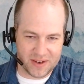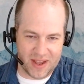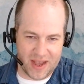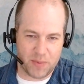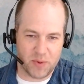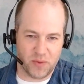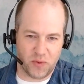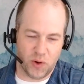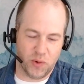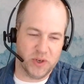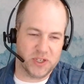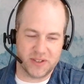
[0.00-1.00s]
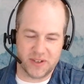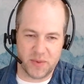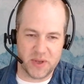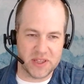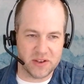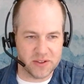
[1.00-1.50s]
happened before, which, I
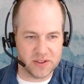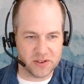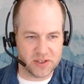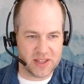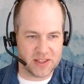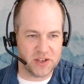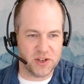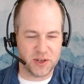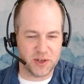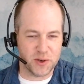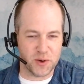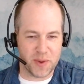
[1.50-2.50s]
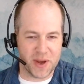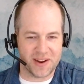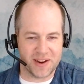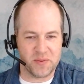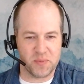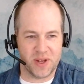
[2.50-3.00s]
mean, there's nothing you can do
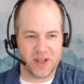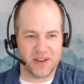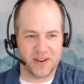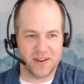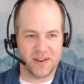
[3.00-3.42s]
about it, but